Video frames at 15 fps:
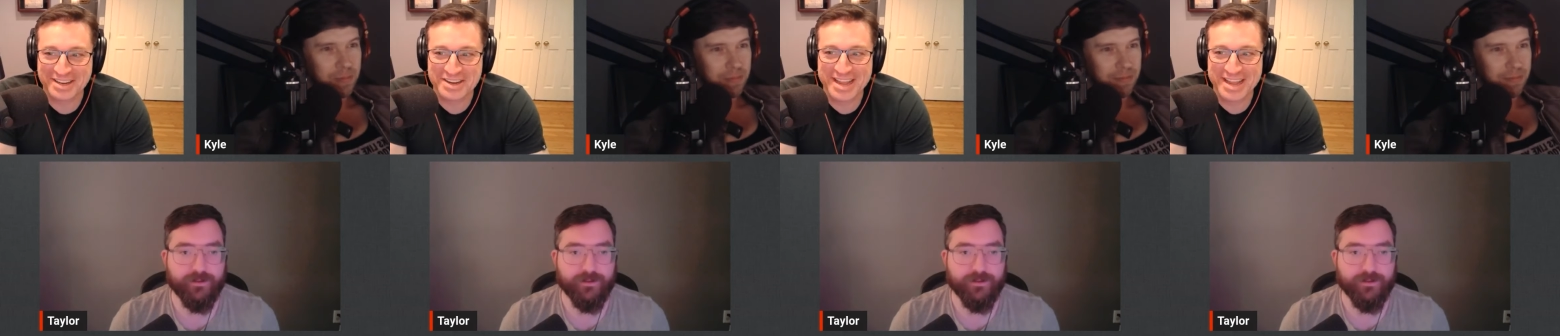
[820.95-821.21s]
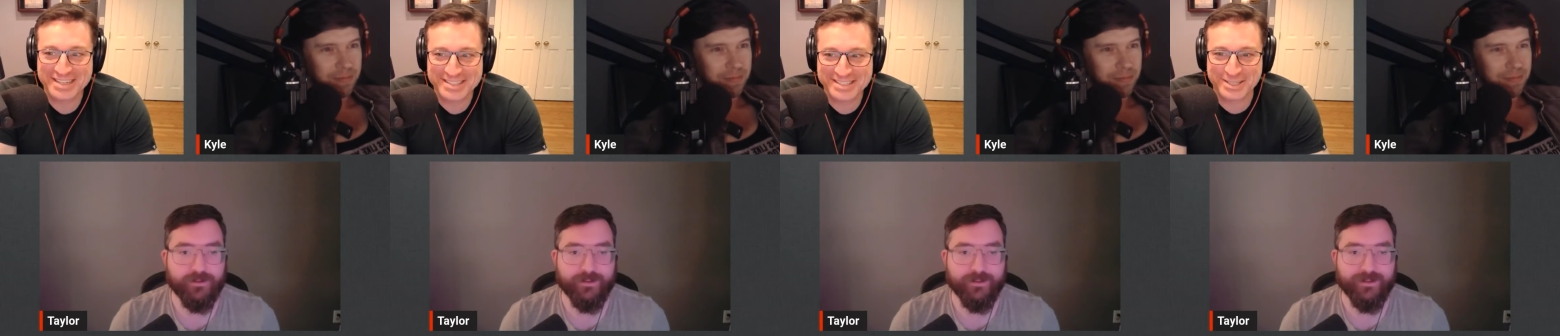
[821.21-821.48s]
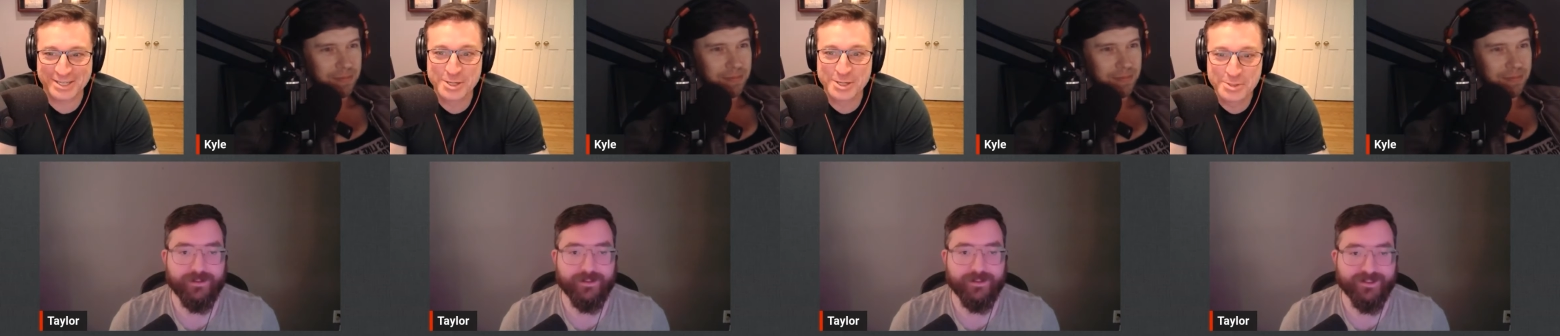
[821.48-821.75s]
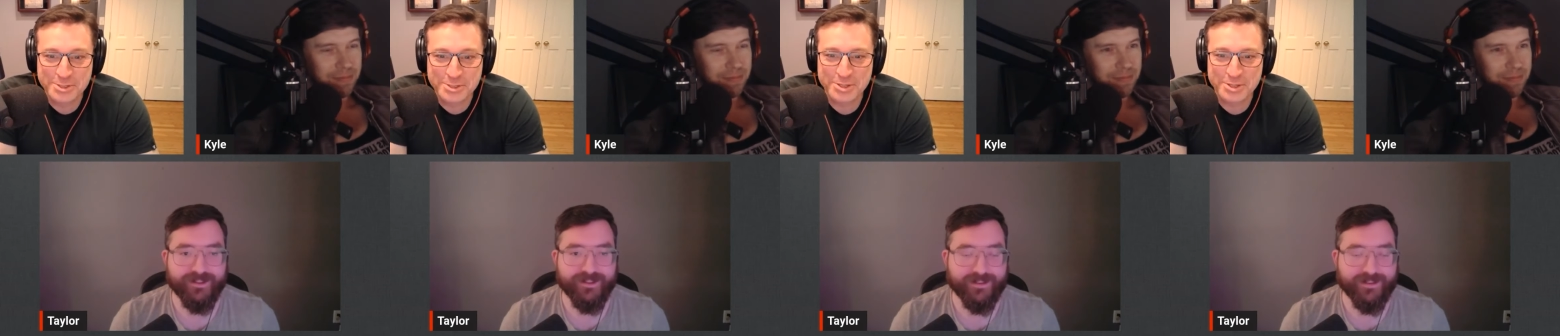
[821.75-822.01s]
Speaker 1: an
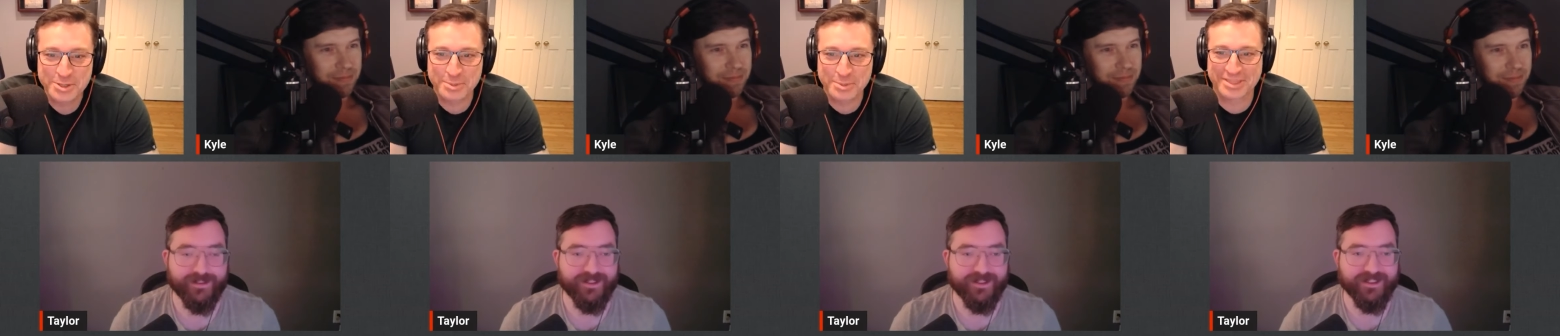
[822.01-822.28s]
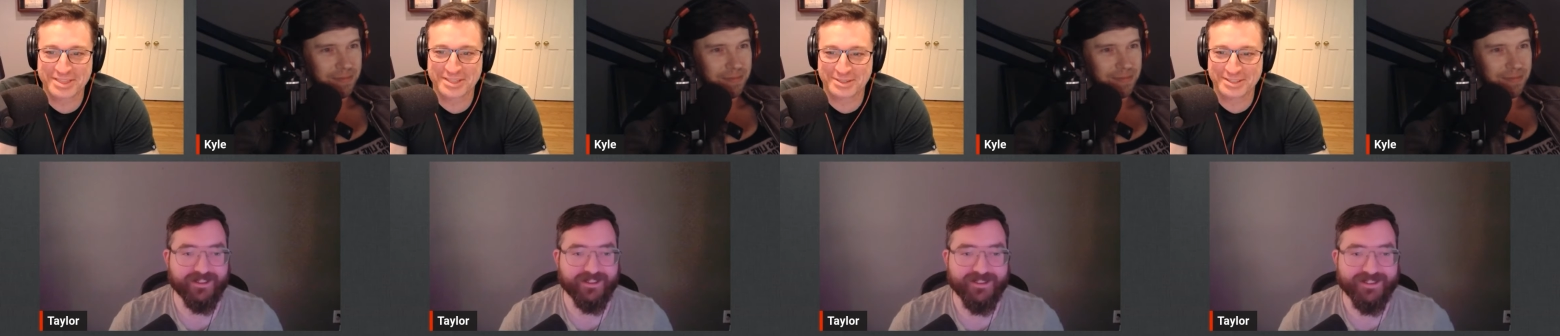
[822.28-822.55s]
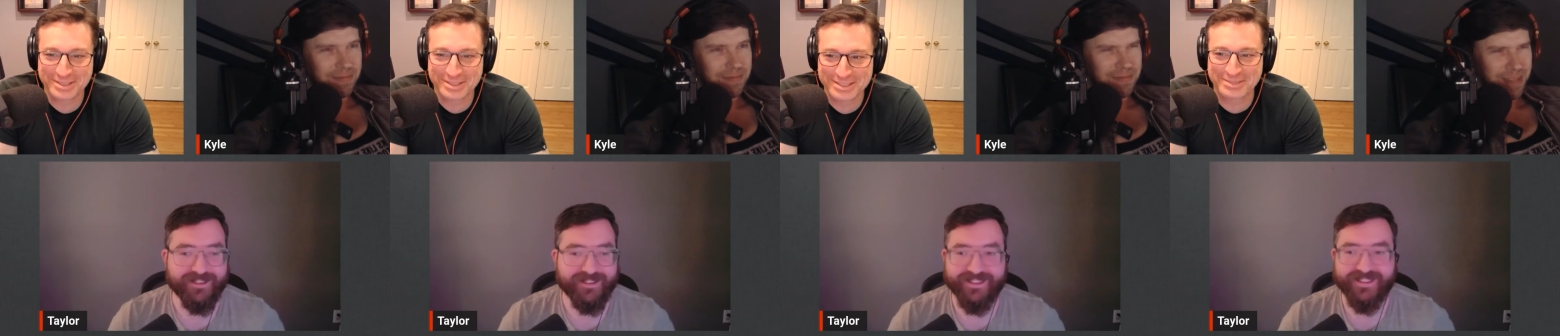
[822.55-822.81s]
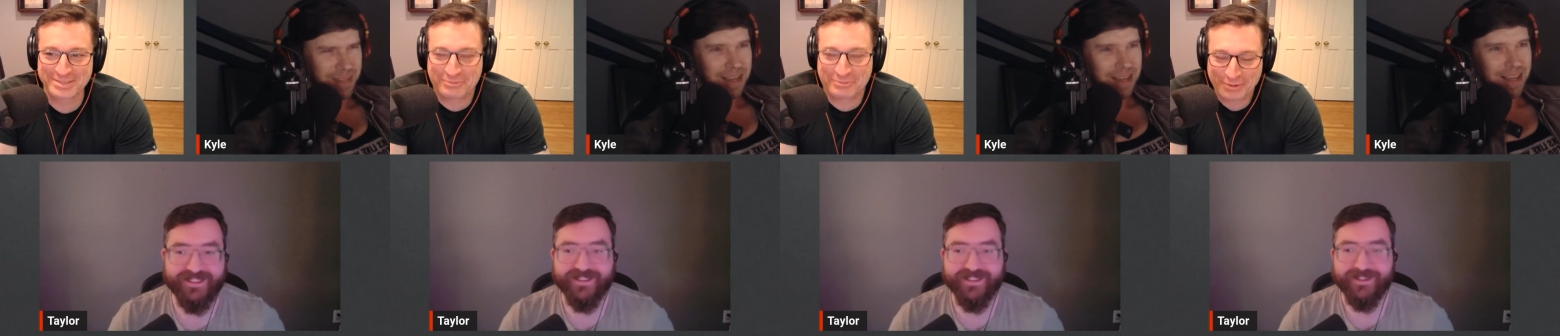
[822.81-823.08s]
executioner with the
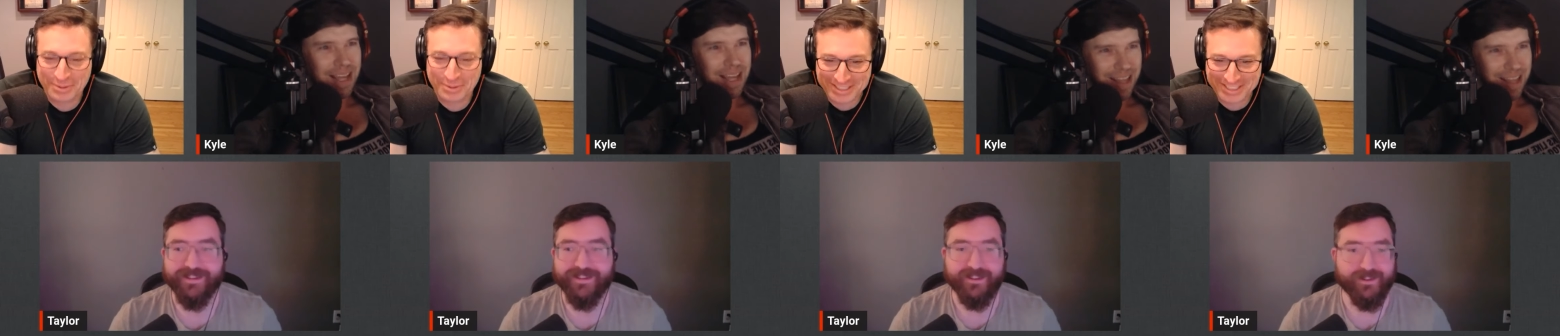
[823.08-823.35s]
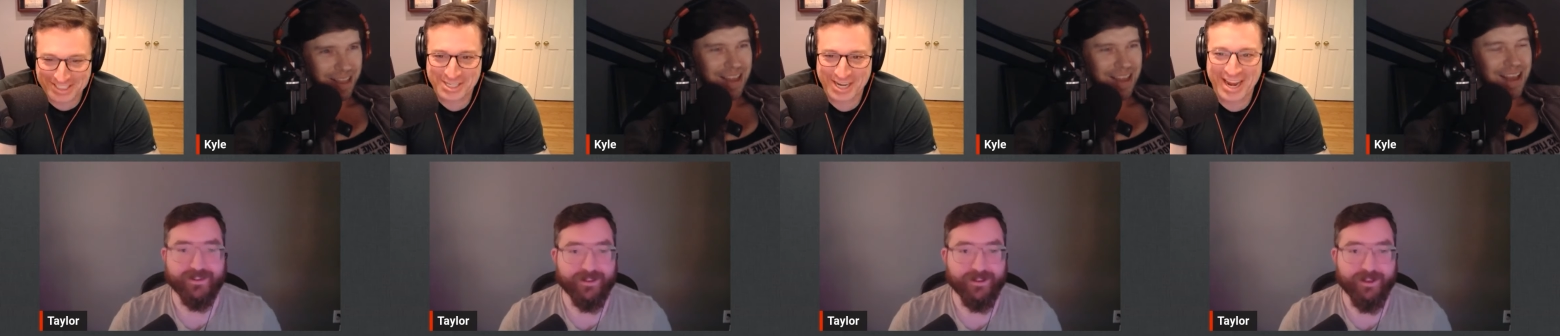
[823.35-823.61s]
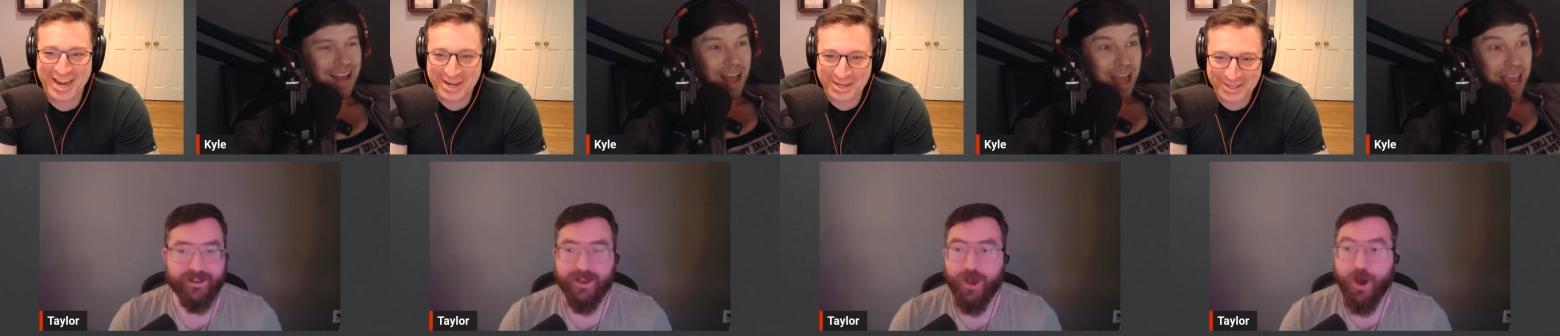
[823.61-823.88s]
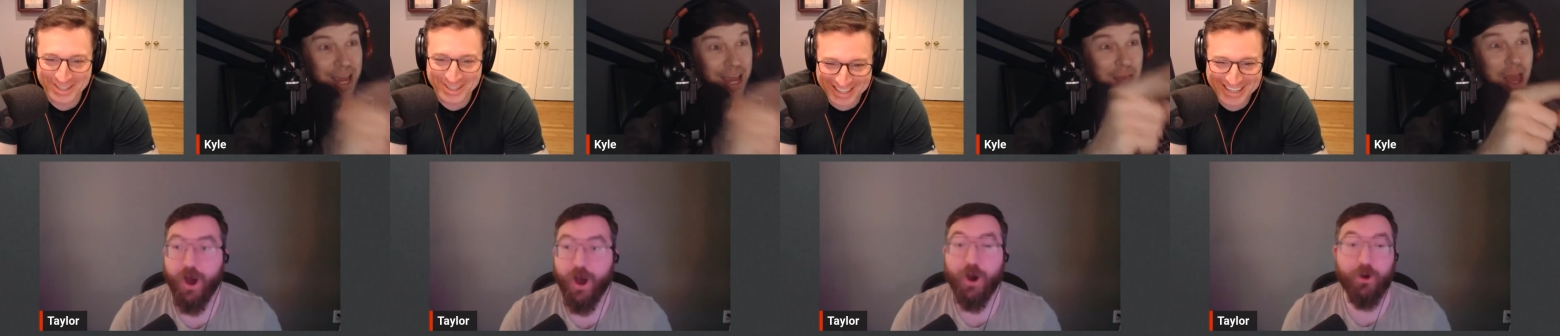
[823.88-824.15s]
folding chair.
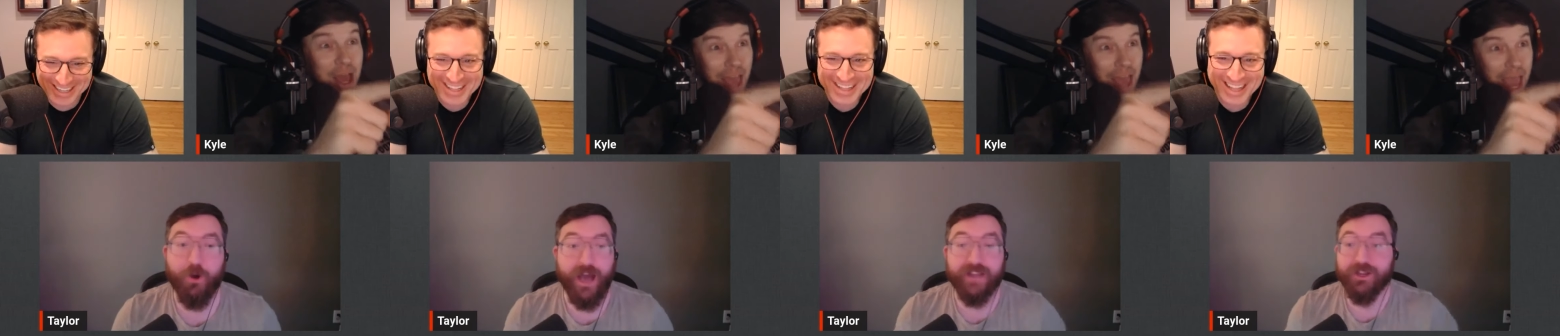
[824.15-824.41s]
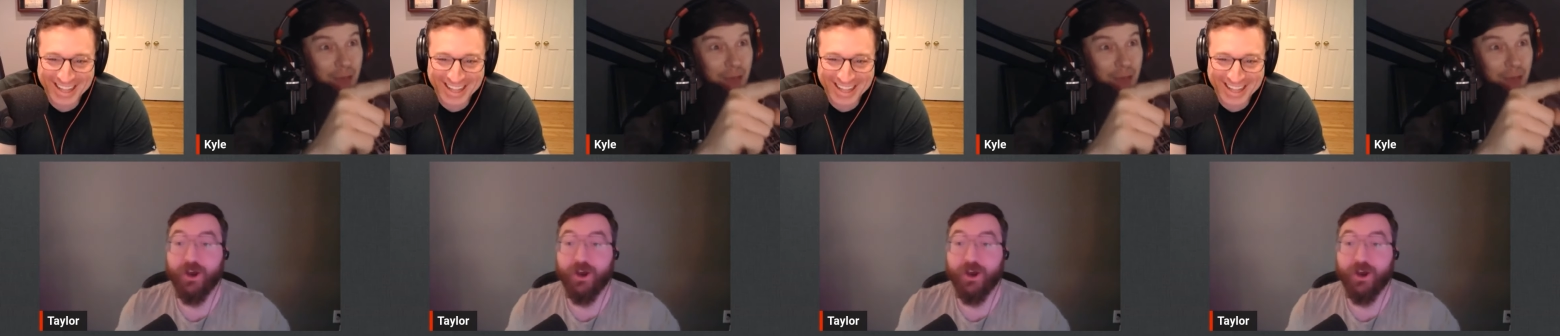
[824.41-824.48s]
Oh, I know.